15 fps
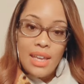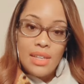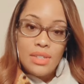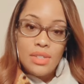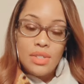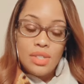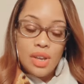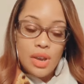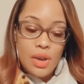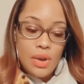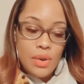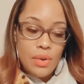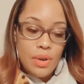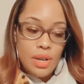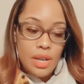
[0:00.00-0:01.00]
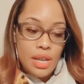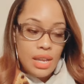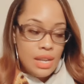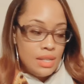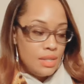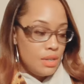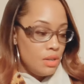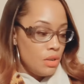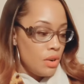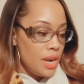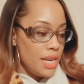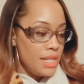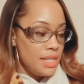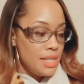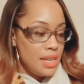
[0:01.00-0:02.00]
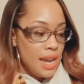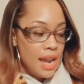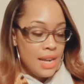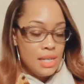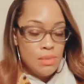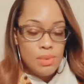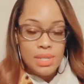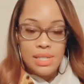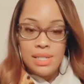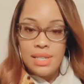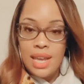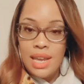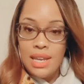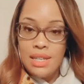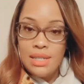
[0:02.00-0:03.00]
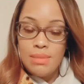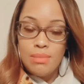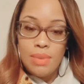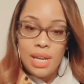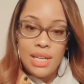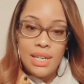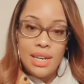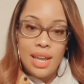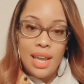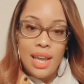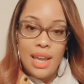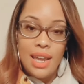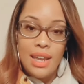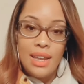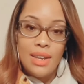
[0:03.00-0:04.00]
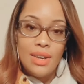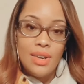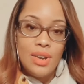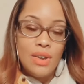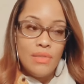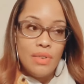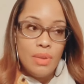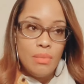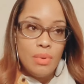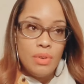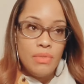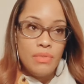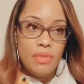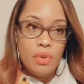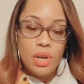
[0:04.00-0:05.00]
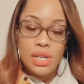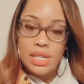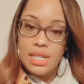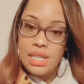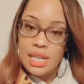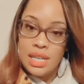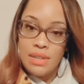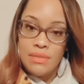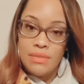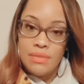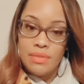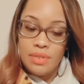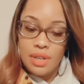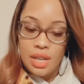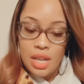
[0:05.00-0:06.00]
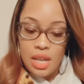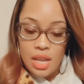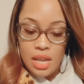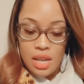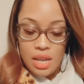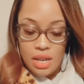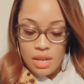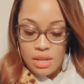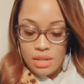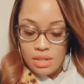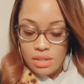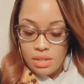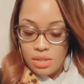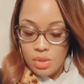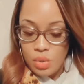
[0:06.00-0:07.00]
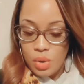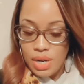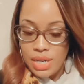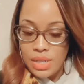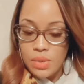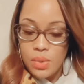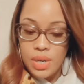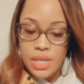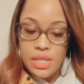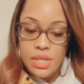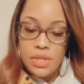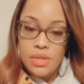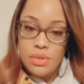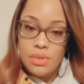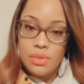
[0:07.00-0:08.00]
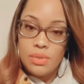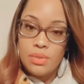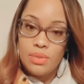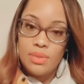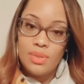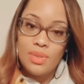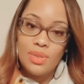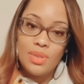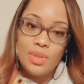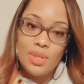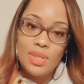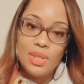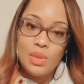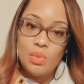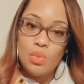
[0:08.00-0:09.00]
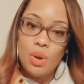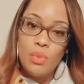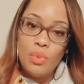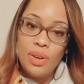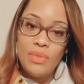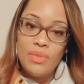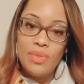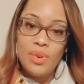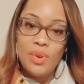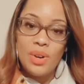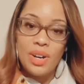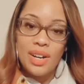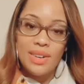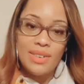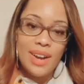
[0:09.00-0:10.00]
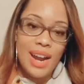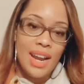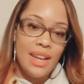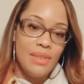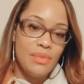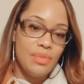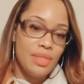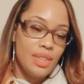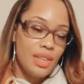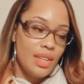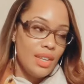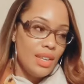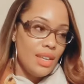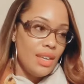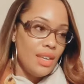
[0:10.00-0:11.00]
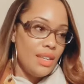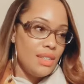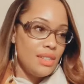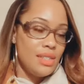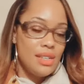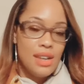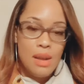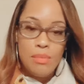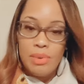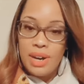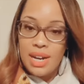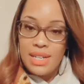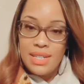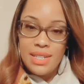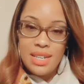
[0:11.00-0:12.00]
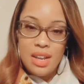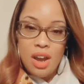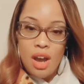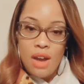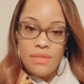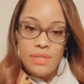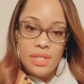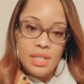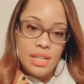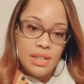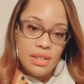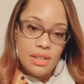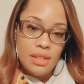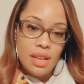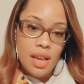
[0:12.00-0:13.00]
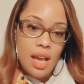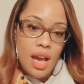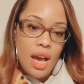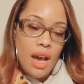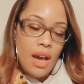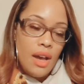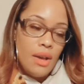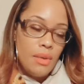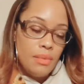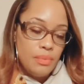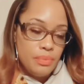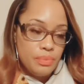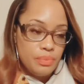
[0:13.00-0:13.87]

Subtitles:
so it's so crazy, guys, but today is Monday, November 14th, 2022. It's 114, right? It's a number I see often. Um,